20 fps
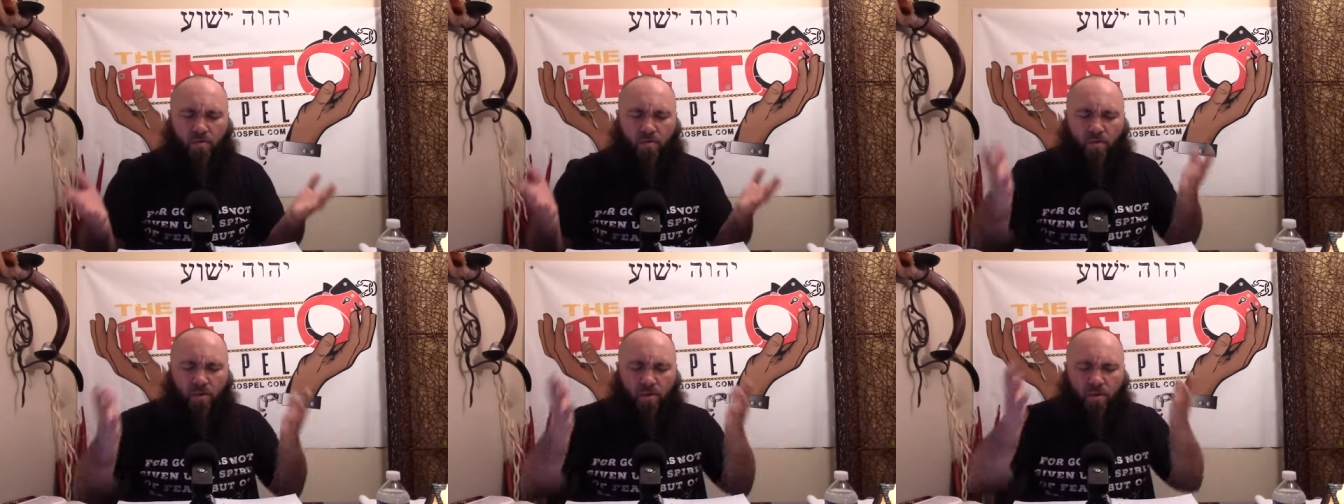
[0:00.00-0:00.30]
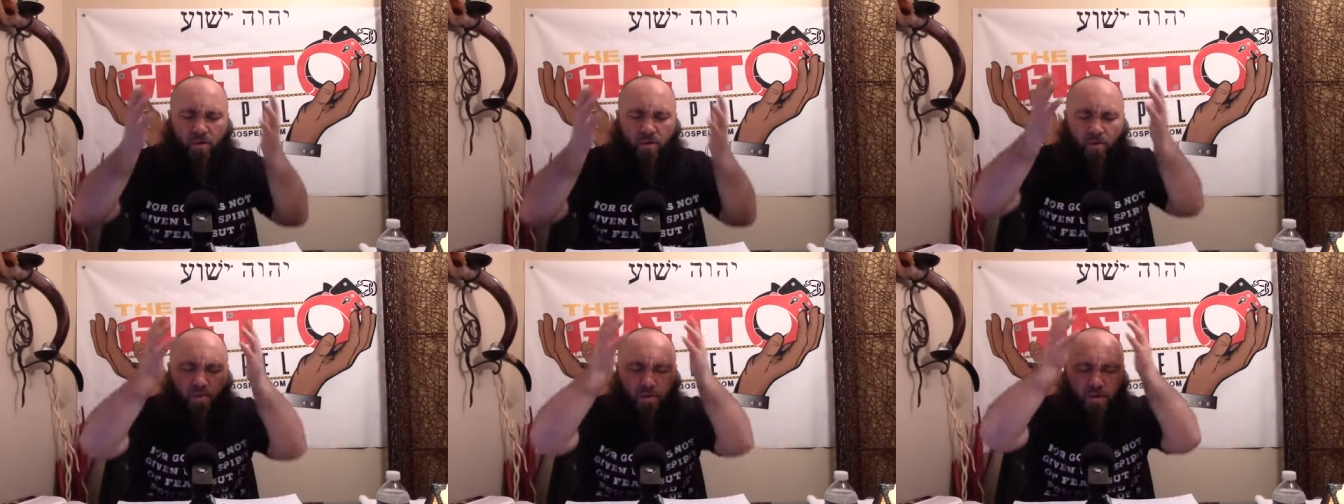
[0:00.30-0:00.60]

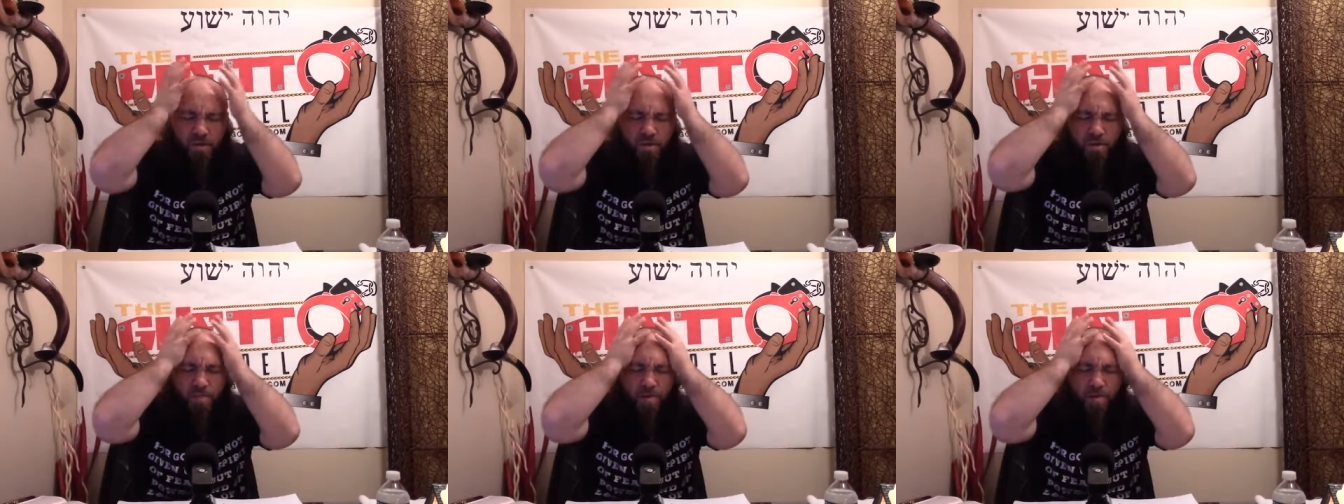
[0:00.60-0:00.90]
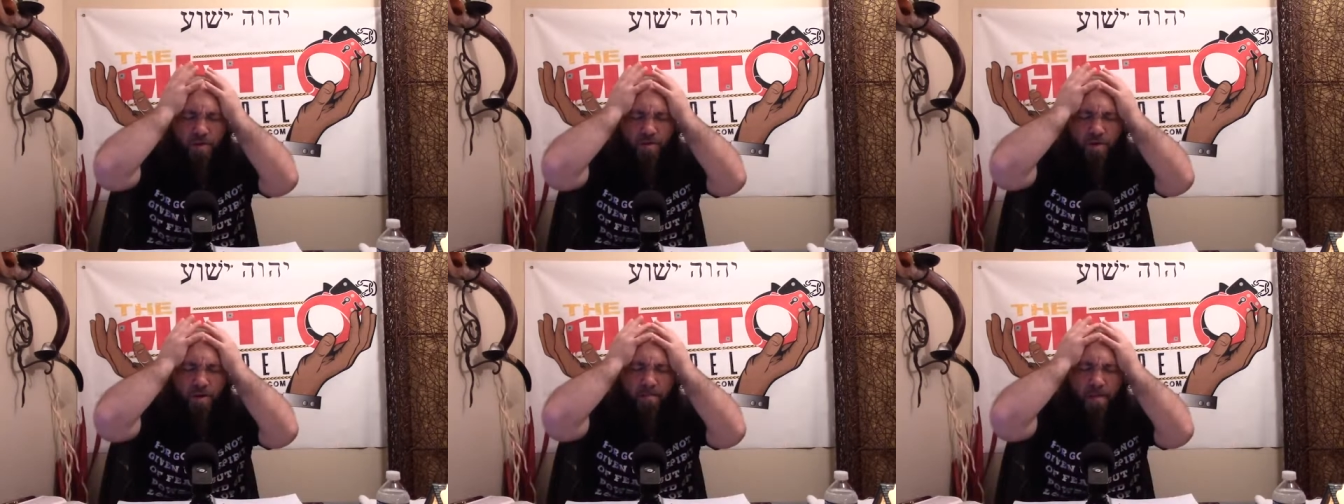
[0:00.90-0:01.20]
renew the
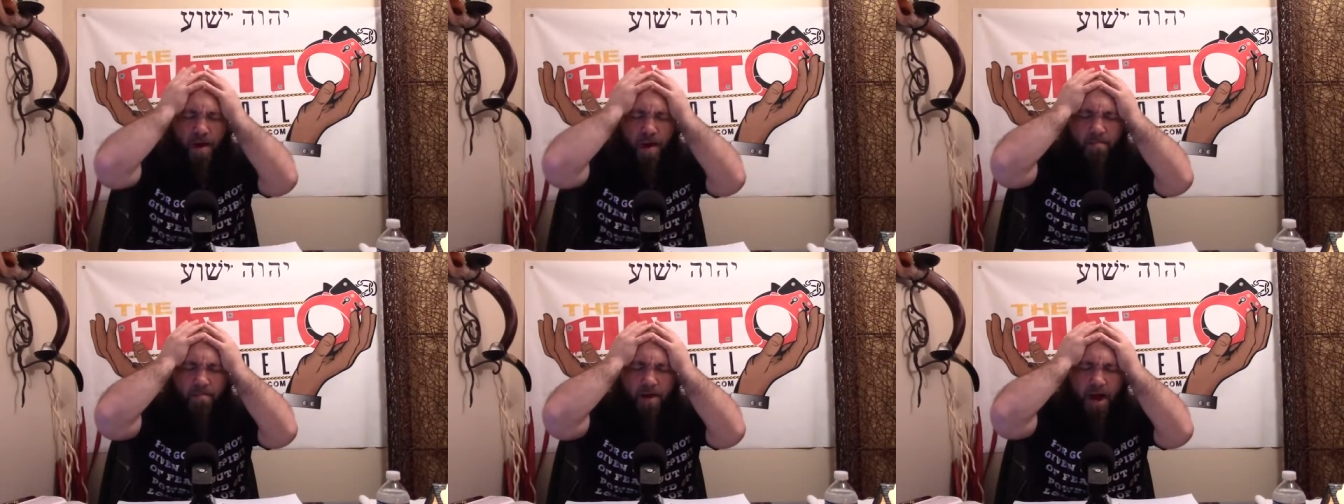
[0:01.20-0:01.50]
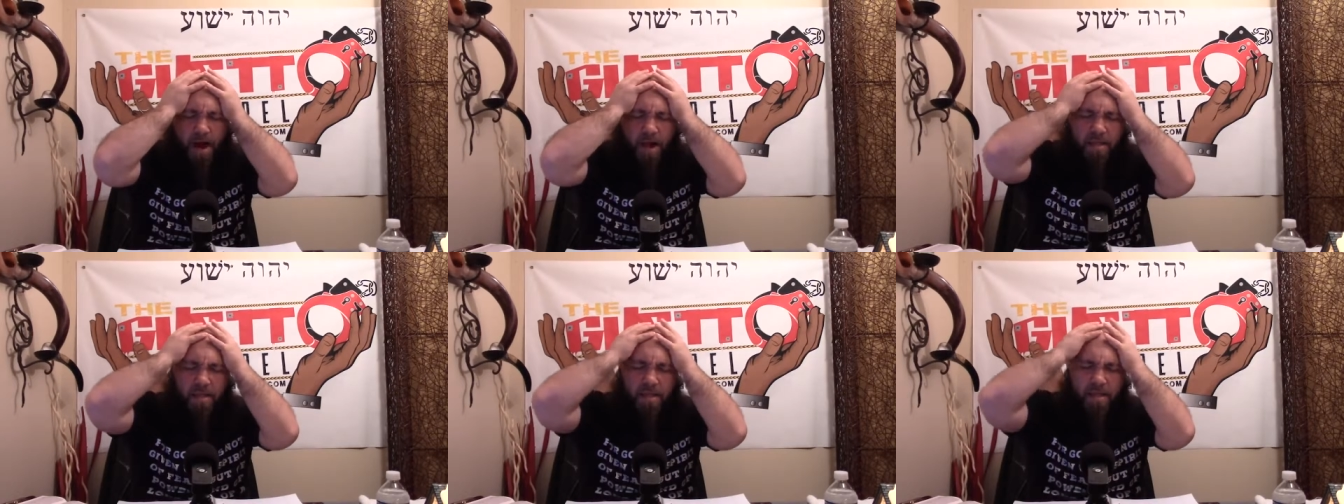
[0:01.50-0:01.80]
spirit of my
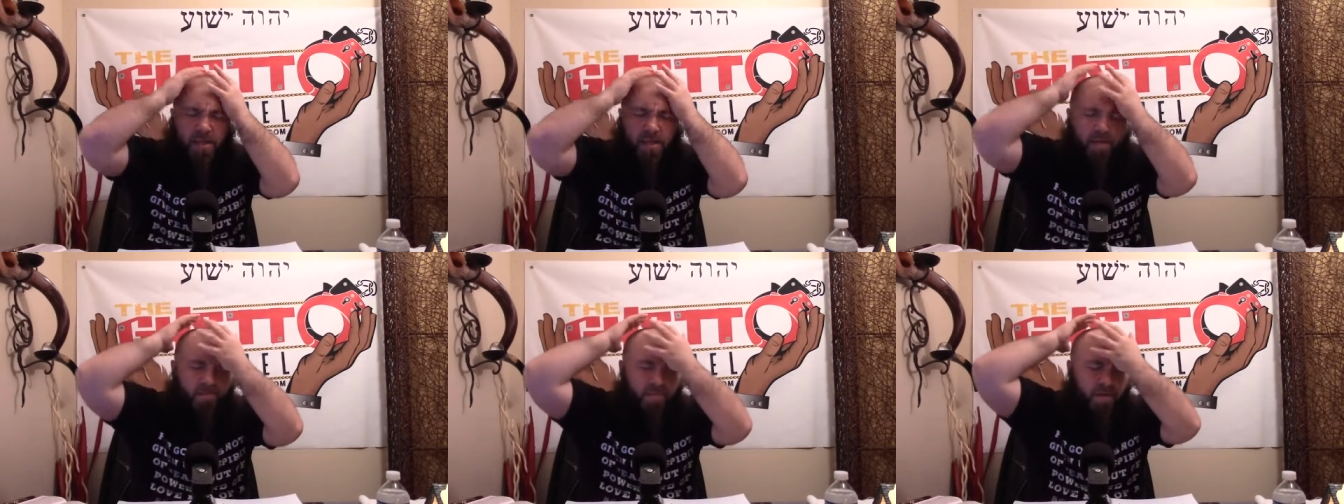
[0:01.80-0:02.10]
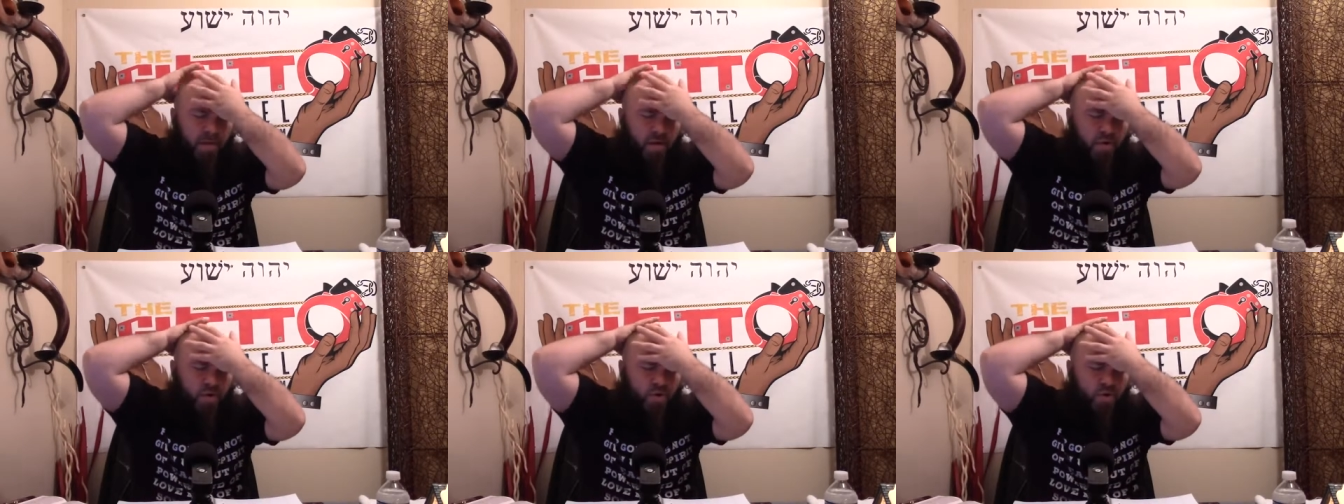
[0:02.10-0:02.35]
mind and give me a